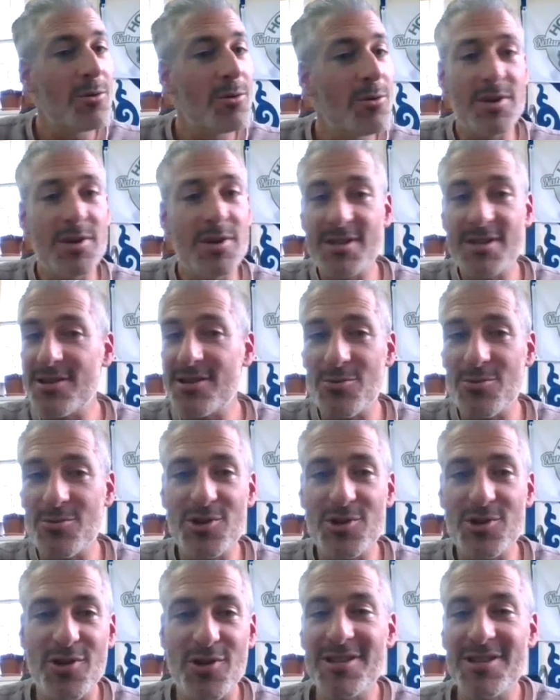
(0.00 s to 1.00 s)

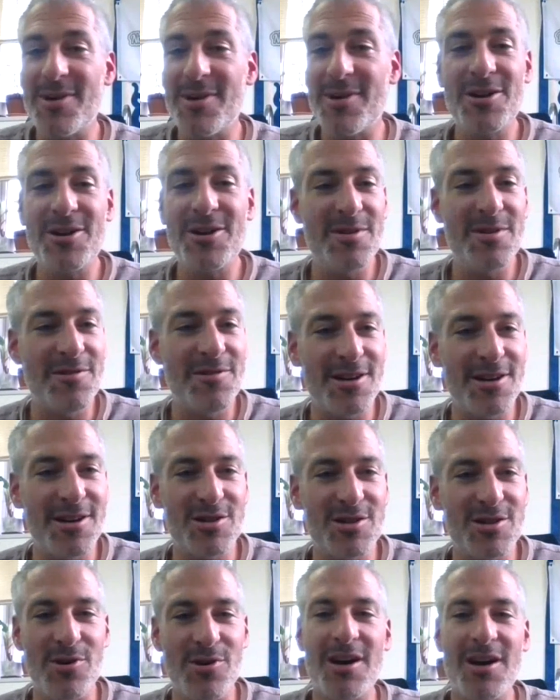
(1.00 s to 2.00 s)
We train them how to be
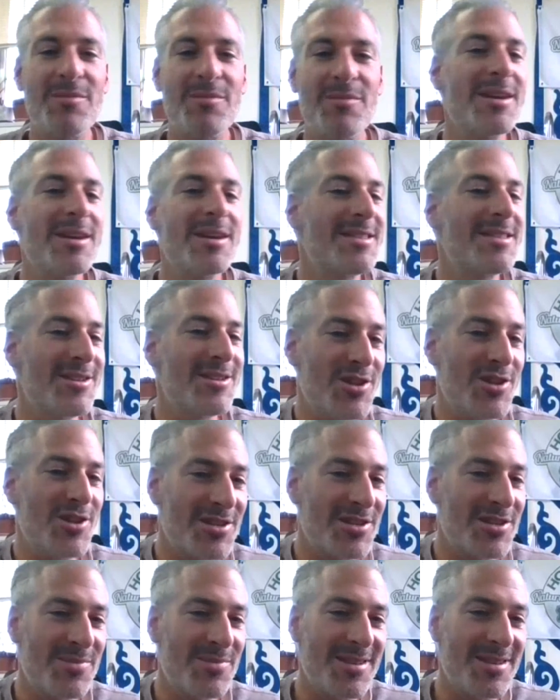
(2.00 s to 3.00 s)
flexible, how to make the
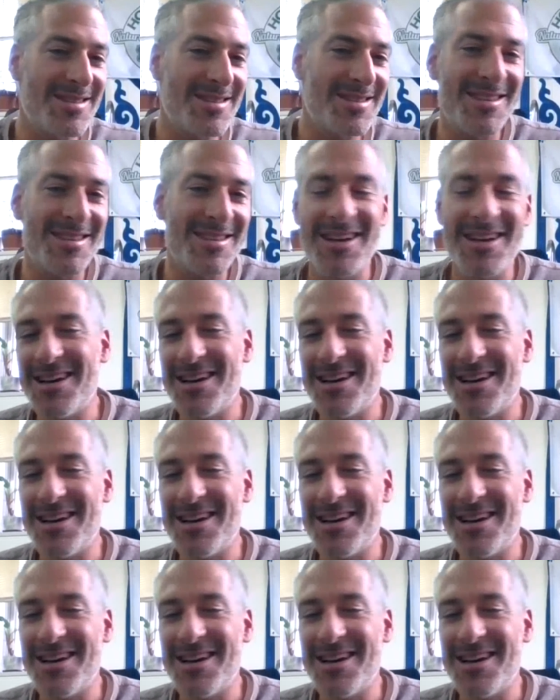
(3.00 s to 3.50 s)
adjustments.